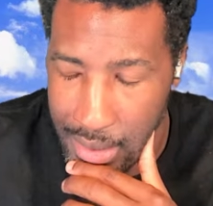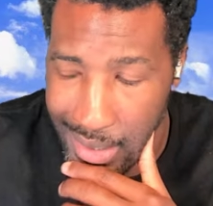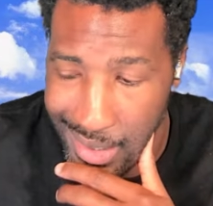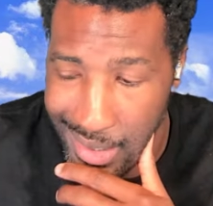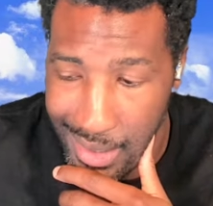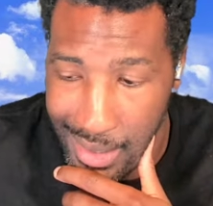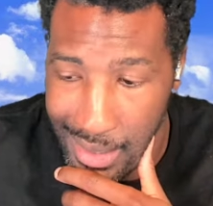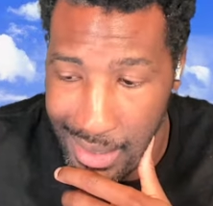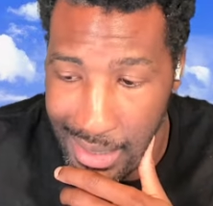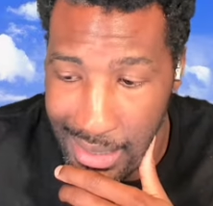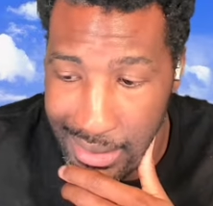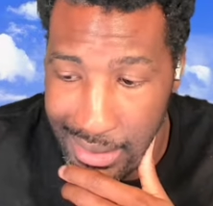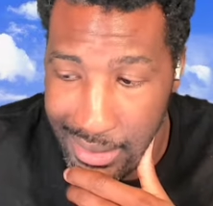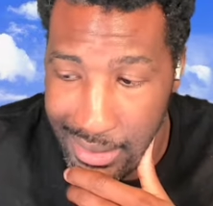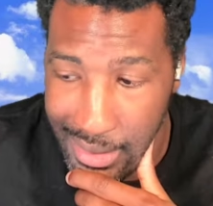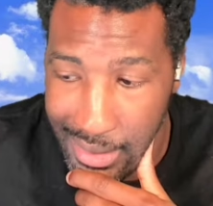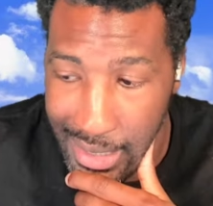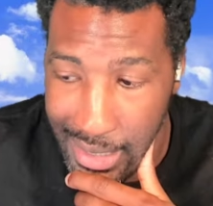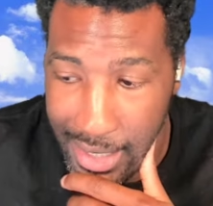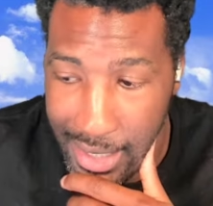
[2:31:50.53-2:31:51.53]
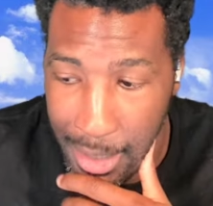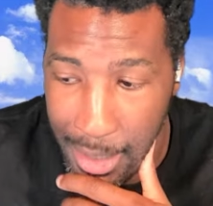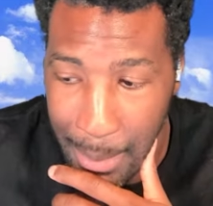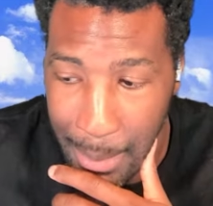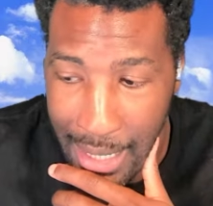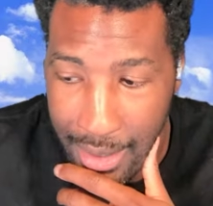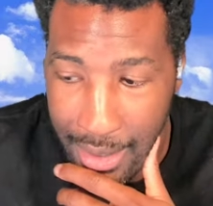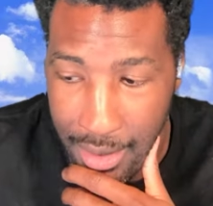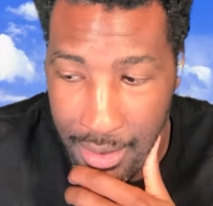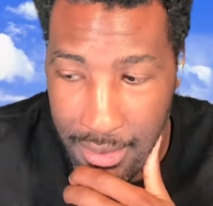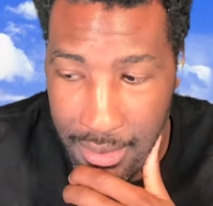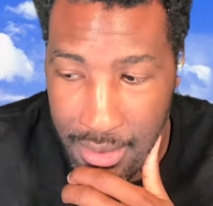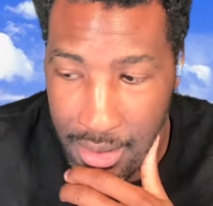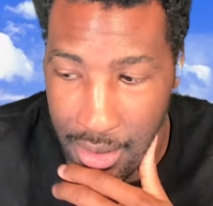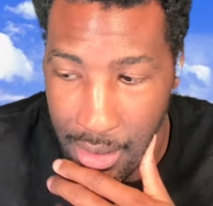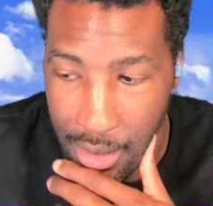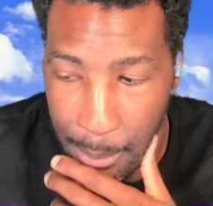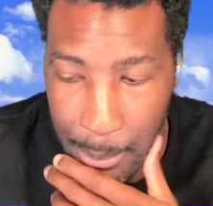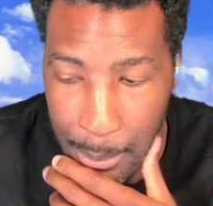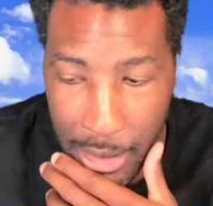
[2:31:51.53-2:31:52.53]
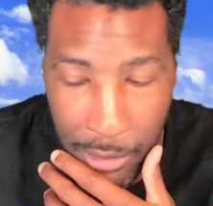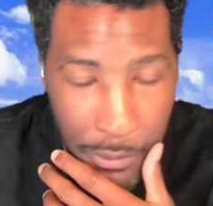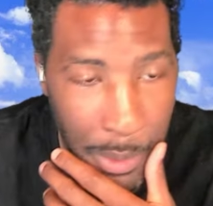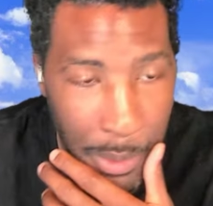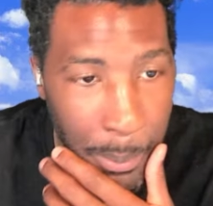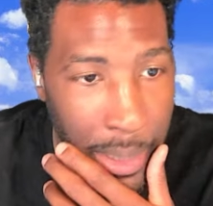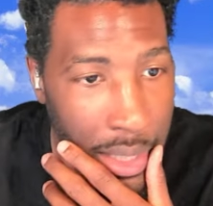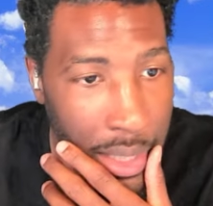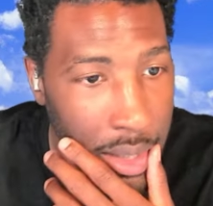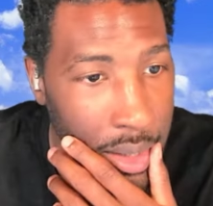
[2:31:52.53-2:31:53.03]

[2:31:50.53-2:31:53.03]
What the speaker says: All right, I think I'm back. Yeah, let me know if I'm back.